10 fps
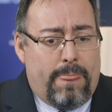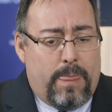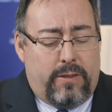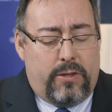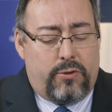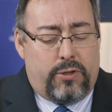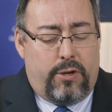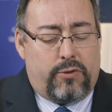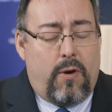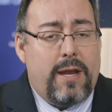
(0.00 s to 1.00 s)
then
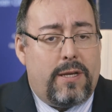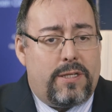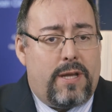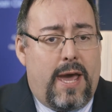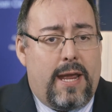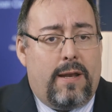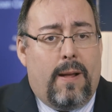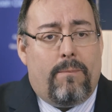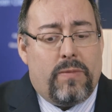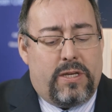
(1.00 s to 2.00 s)
they're trying to decide,
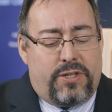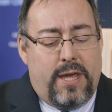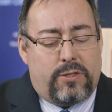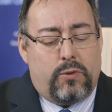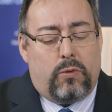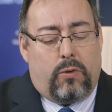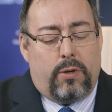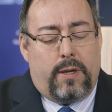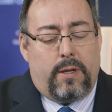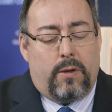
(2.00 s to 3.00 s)
is that tool
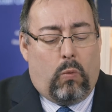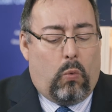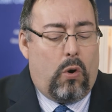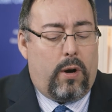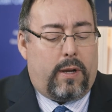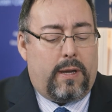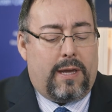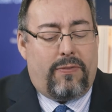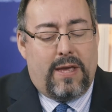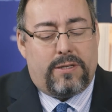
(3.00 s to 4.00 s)
going to work
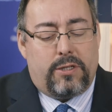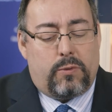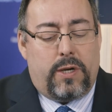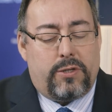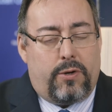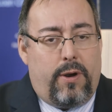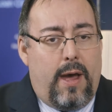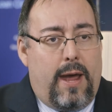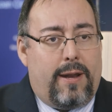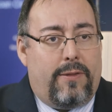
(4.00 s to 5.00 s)
in that situation or
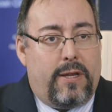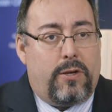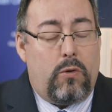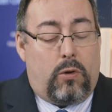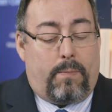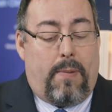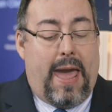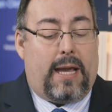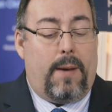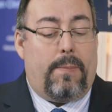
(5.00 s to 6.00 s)
not? And they don't
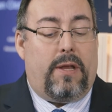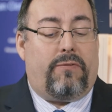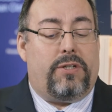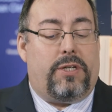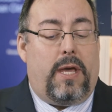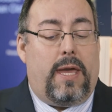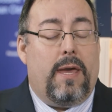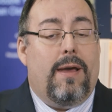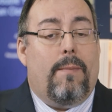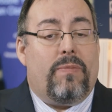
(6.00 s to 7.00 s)
back up enough to say,
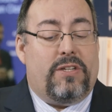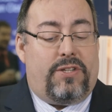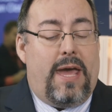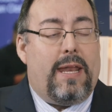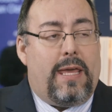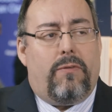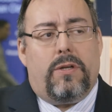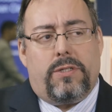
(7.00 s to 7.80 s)
is that even a